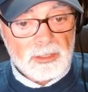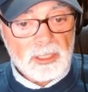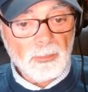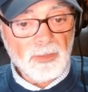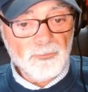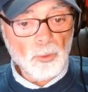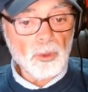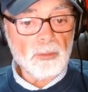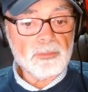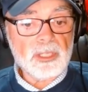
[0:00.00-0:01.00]
some of the
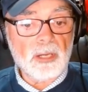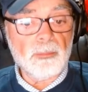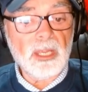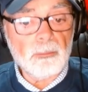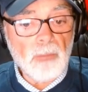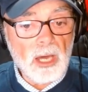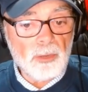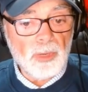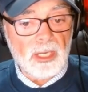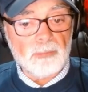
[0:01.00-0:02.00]
forums that are being
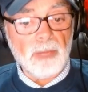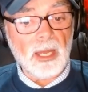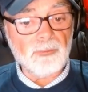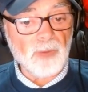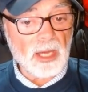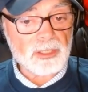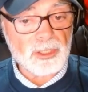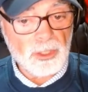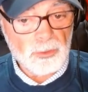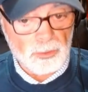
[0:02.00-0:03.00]
moderated by
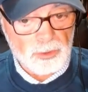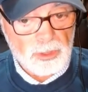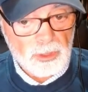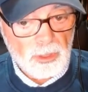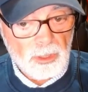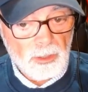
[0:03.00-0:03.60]
Fox News.